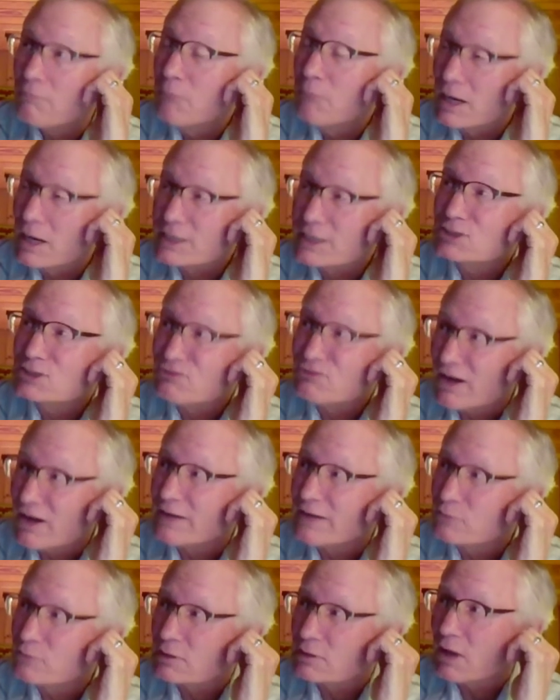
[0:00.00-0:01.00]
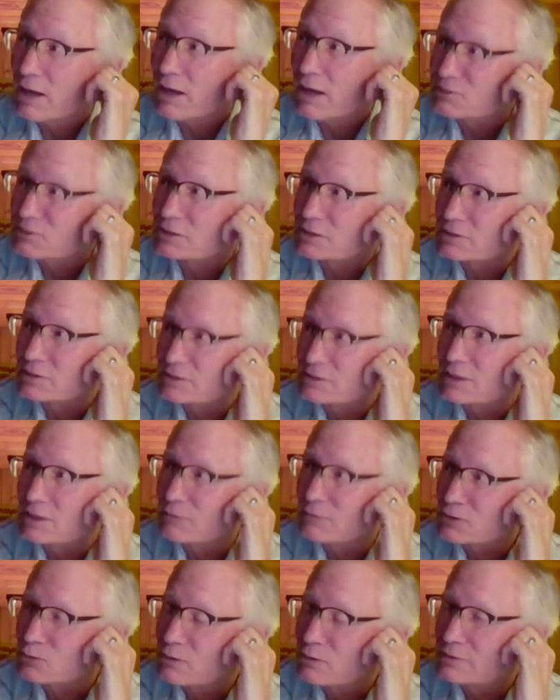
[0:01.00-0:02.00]
monkeys fight with lobsters. There
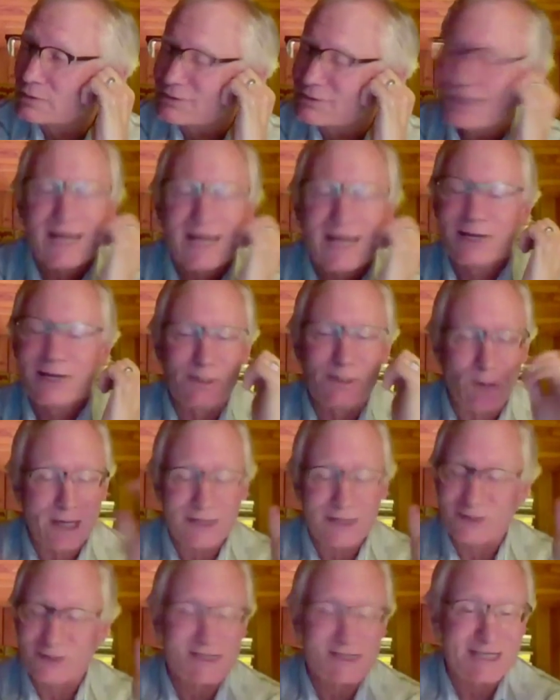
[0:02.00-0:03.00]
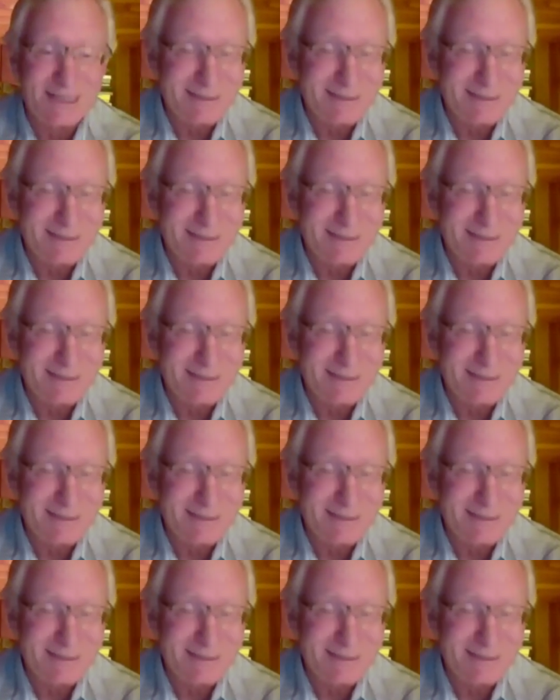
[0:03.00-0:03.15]
was one. Yeah. Anyway, see.